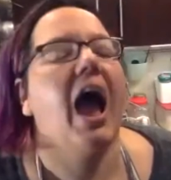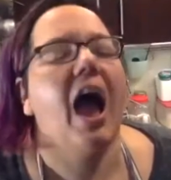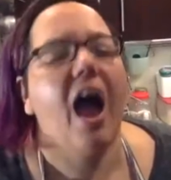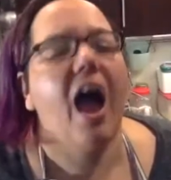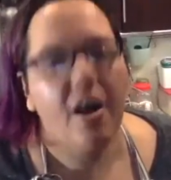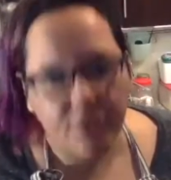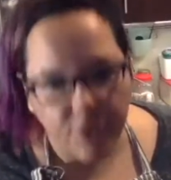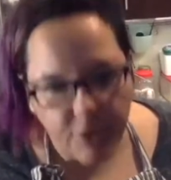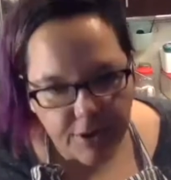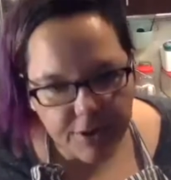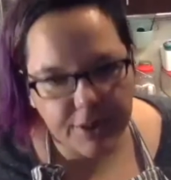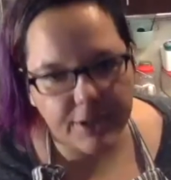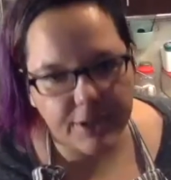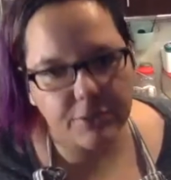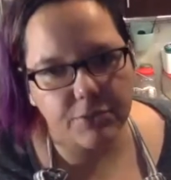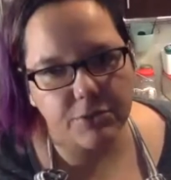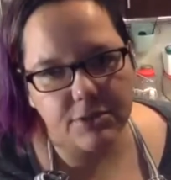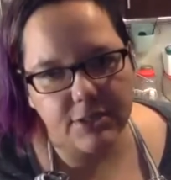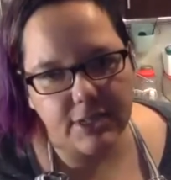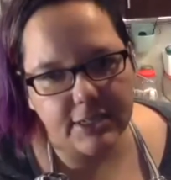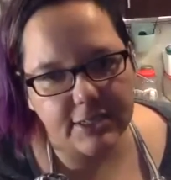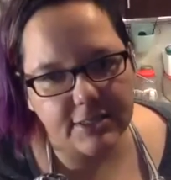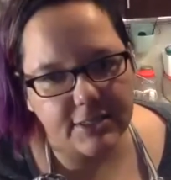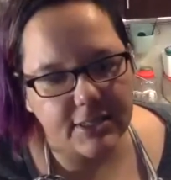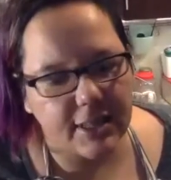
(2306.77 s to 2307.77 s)
Everything will
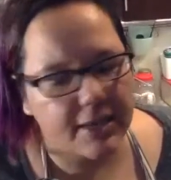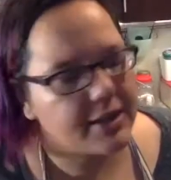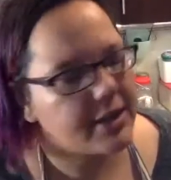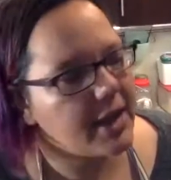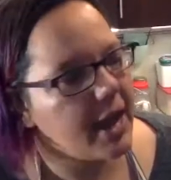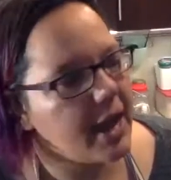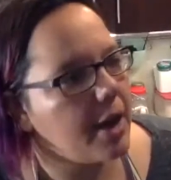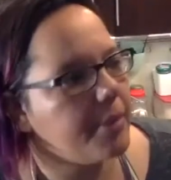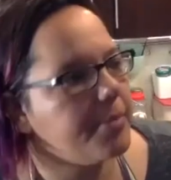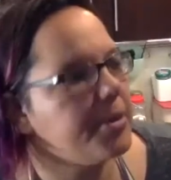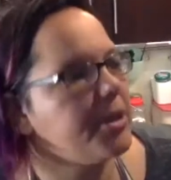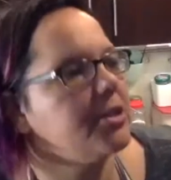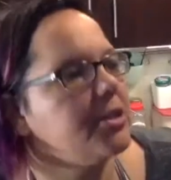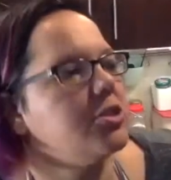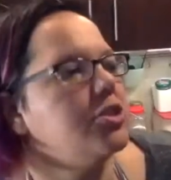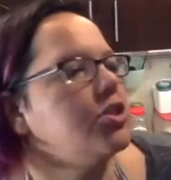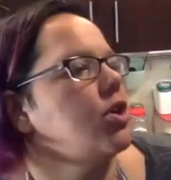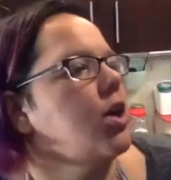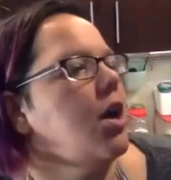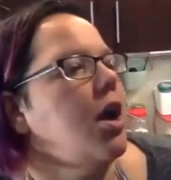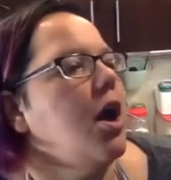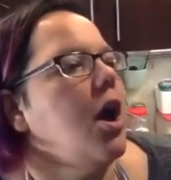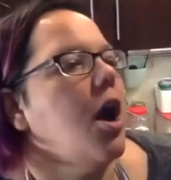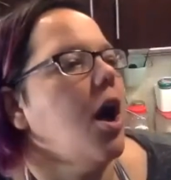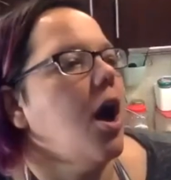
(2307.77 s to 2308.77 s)
taste like cabbage.
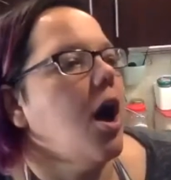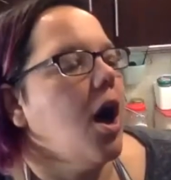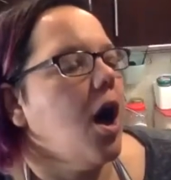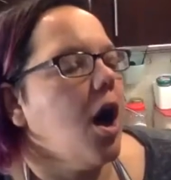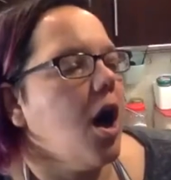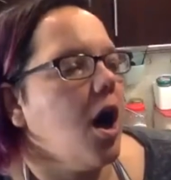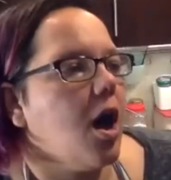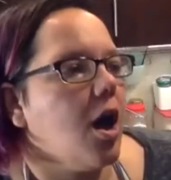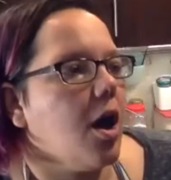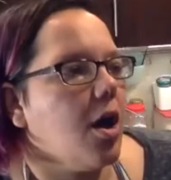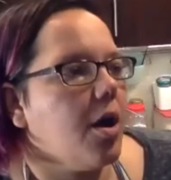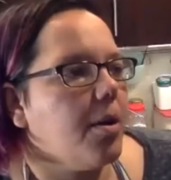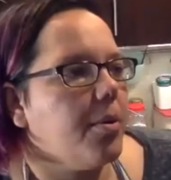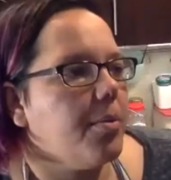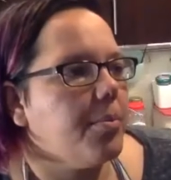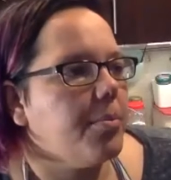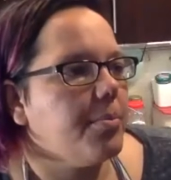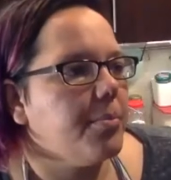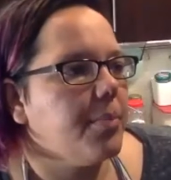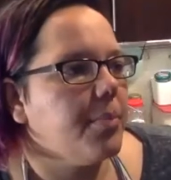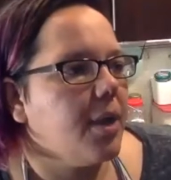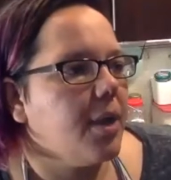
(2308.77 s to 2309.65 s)
Um,